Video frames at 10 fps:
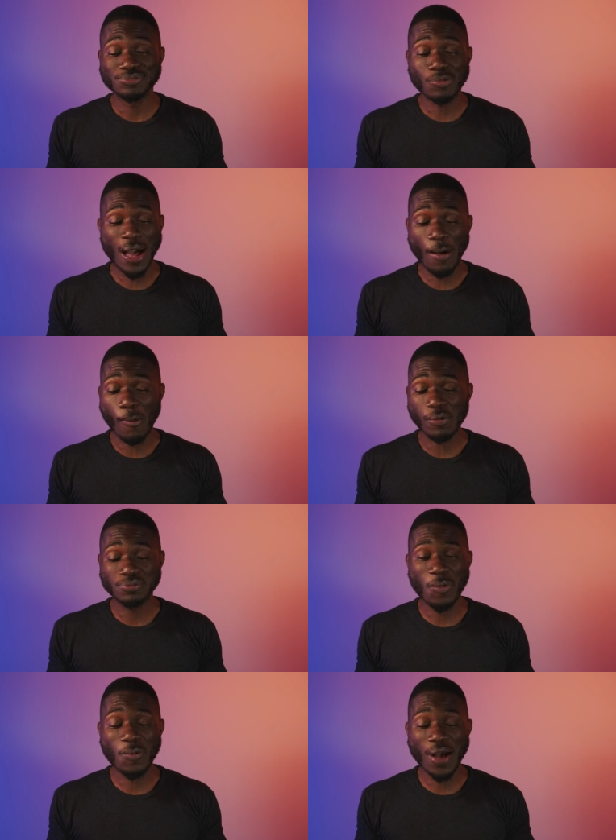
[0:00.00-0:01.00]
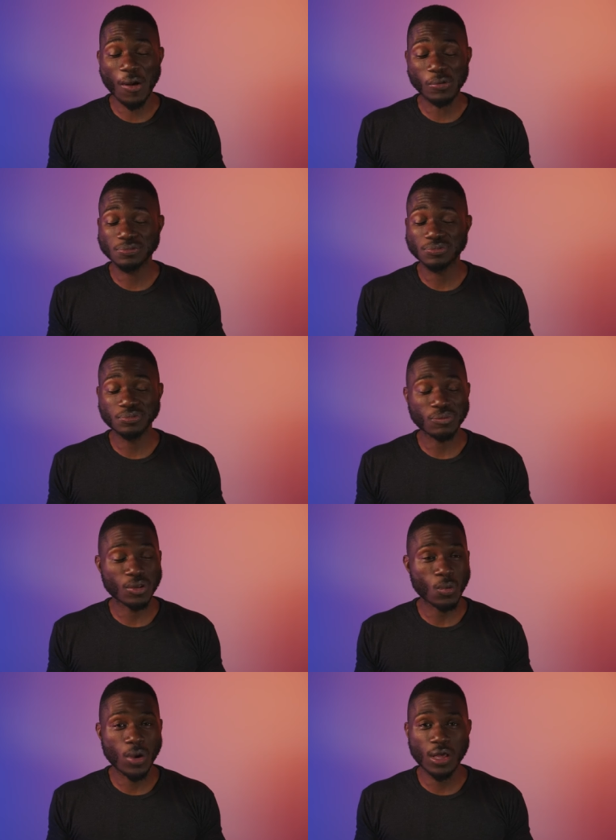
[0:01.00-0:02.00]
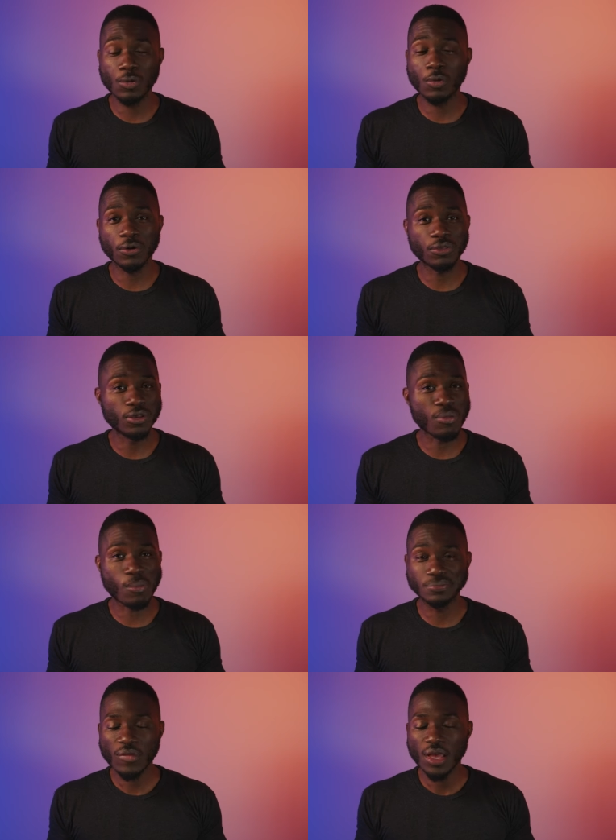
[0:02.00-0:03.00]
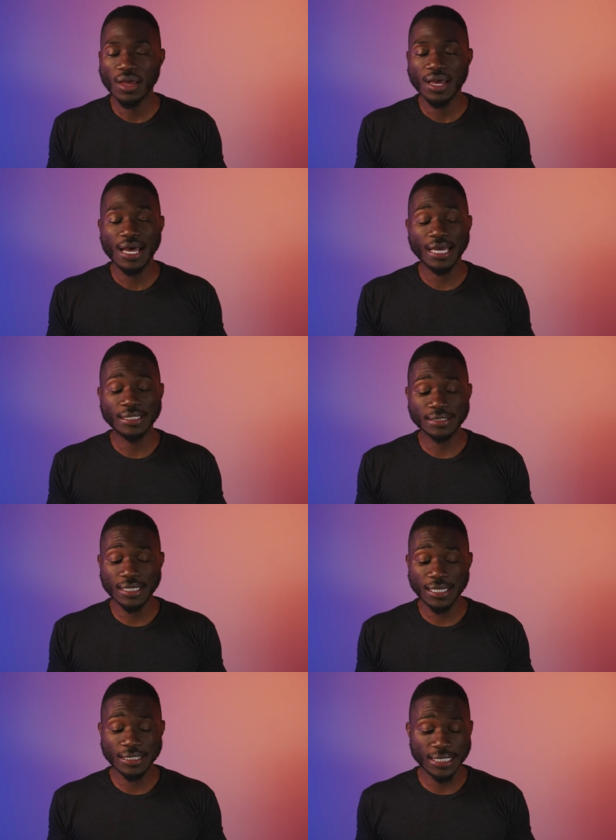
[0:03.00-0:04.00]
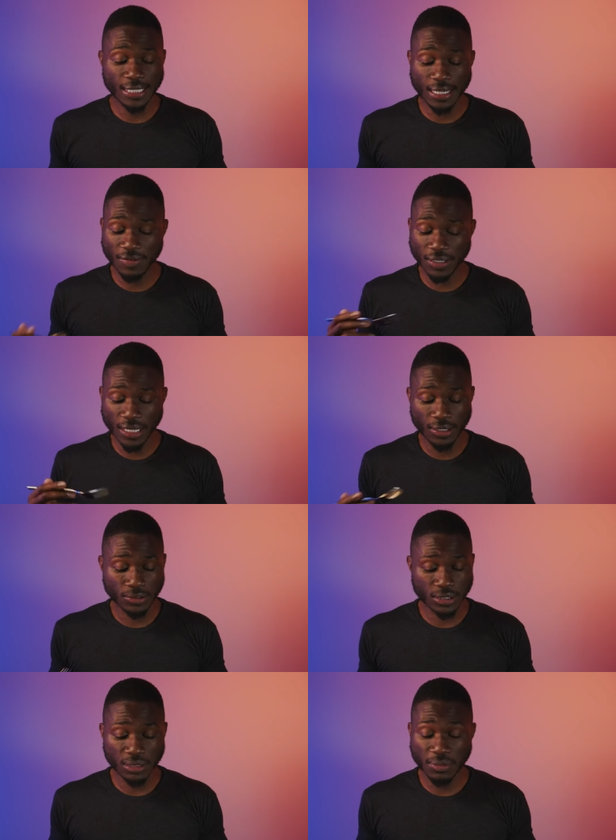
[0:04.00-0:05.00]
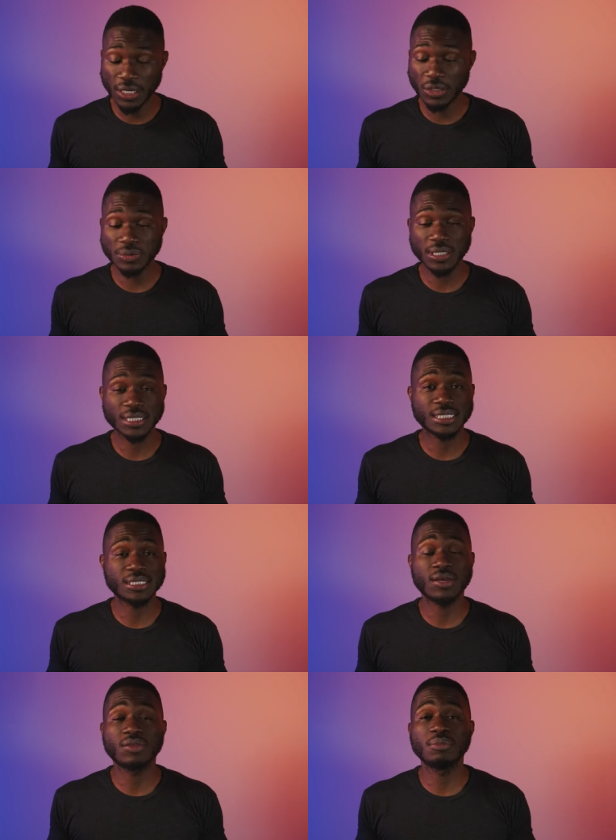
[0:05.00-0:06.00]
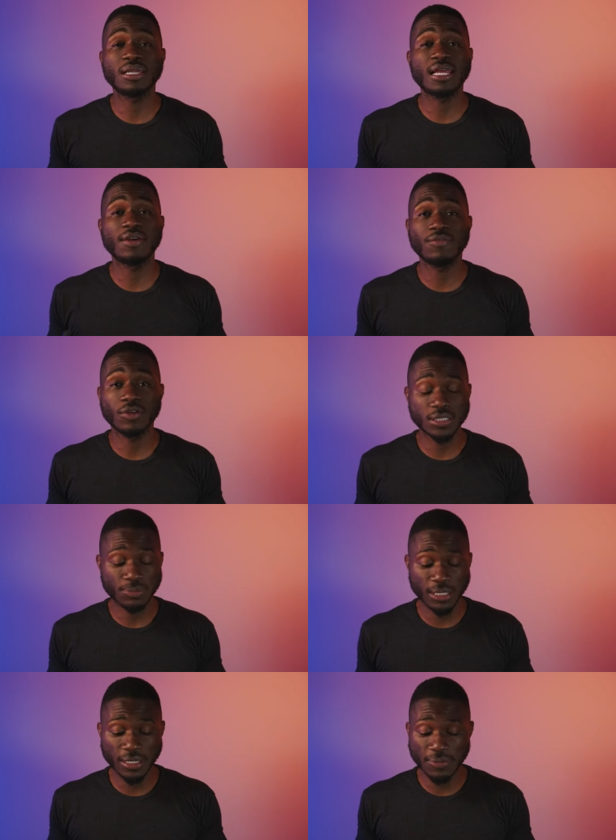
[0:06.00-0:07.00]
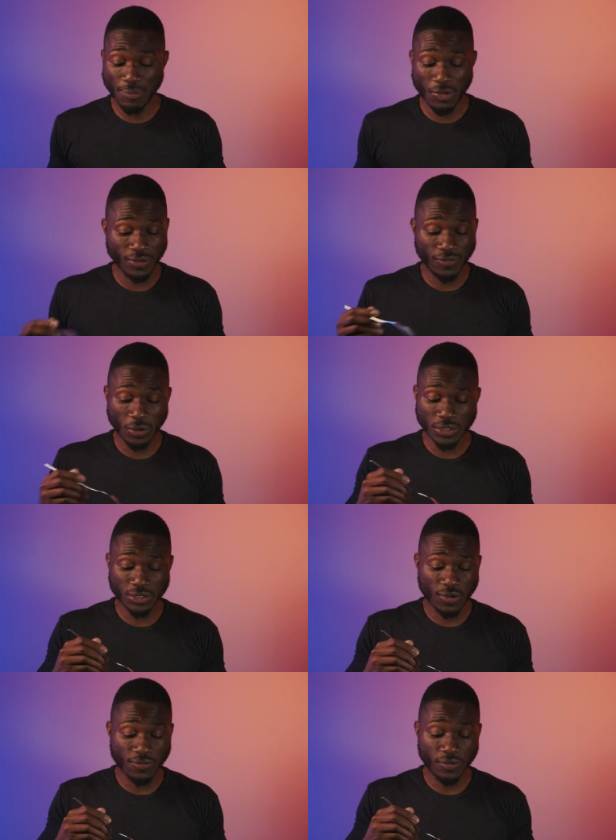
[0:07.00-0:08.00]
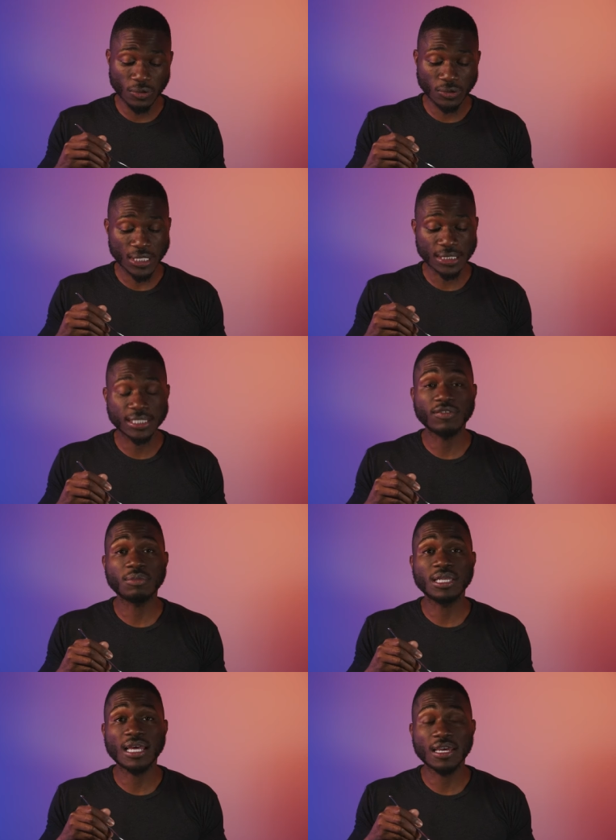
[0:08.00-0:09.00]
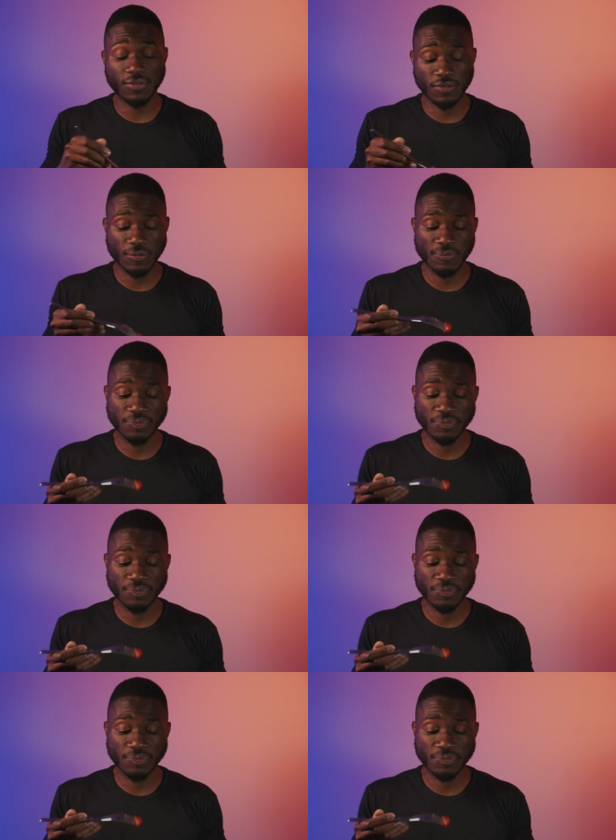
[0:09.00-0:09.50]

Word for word: Wow. Wow. Well worth it. I decided to eat avocados and tomatoes because it's nothing but life on this plate. I'm only focusing on foods that's giving me life.